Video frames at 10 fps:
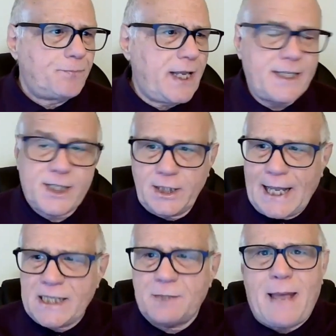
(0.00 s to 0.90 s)
the
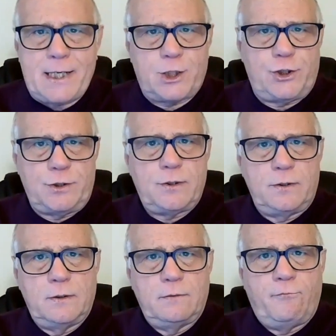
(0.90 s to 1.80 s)
last bastion
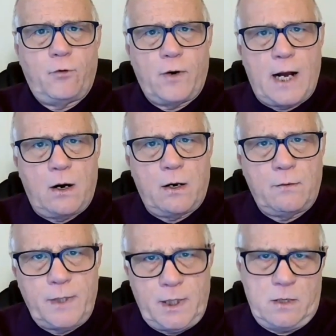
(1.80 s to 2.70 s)
for
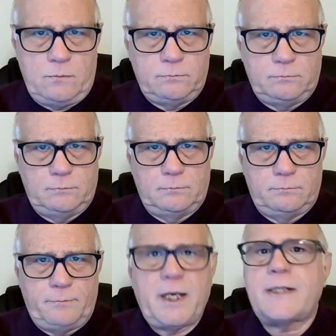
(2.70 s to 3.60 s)
our ego,
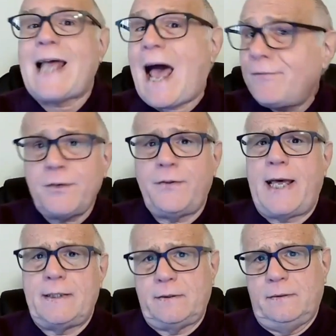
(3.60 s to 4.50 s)
because after
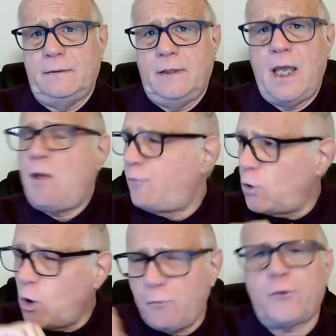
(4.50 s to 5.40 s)
that, if you
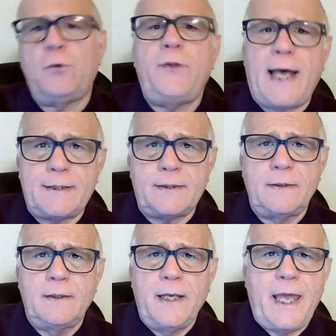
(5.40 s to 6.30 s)
go through that,
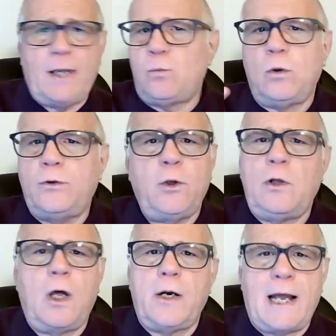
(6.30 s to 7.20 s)
it will no
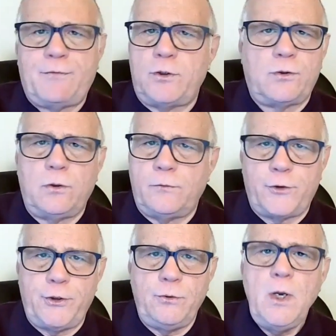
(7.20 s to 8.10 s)
longer have control over
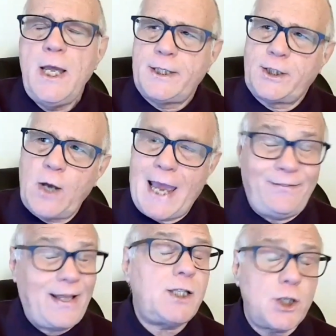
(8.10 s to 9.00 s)
you. So,
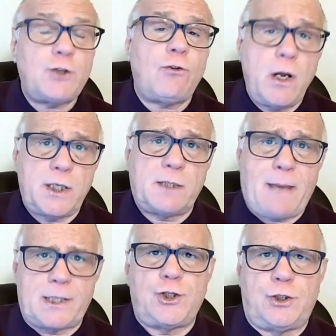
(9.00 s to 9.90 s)
and that's the strongest
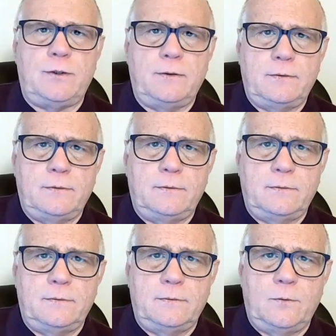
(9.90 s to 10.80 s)
bastion.
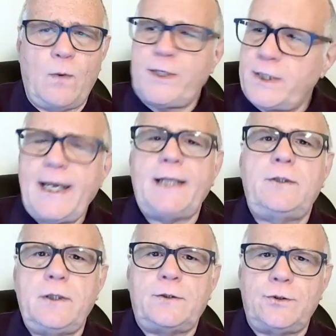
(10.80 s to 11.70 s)
Once you get
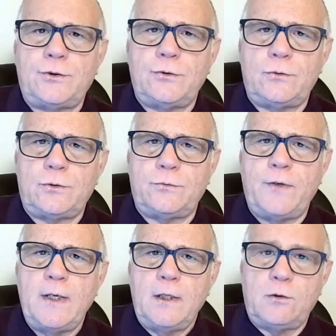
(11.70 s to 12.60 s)
to
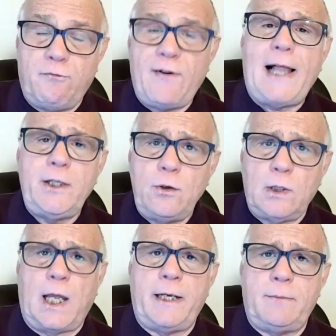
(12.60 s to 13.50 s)
value
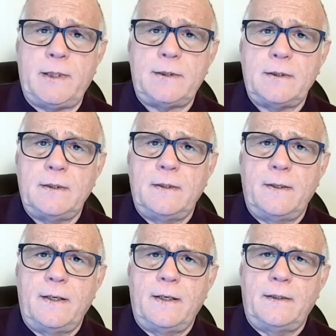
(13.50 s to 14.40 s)
alignment,
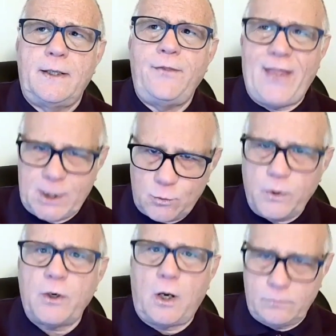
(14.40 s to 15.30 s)
that's
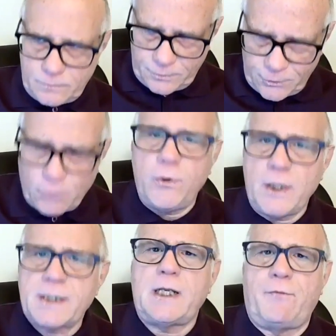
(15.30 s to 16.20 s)
where the
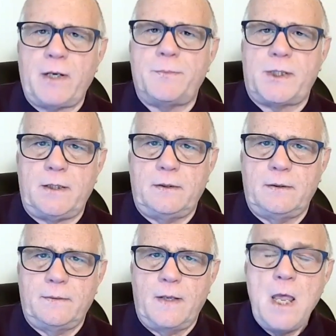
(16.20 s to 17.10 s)
real stuff comes in.
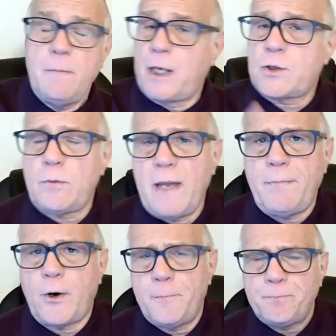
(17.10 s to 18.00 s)
Because
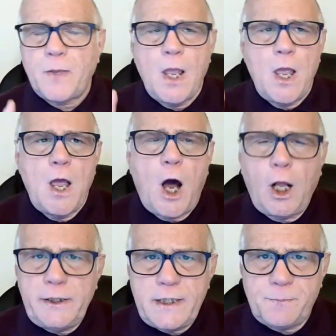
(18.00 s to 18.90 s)
remember,
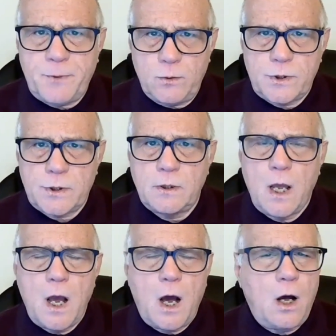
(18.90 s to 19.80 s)
all disputes,
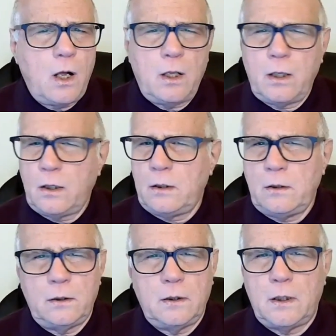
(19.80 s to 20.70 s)

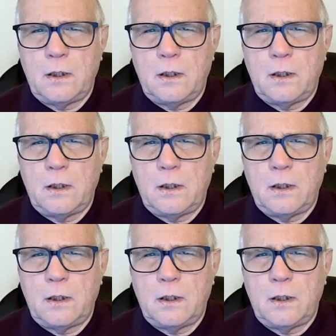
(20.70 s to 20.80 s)
all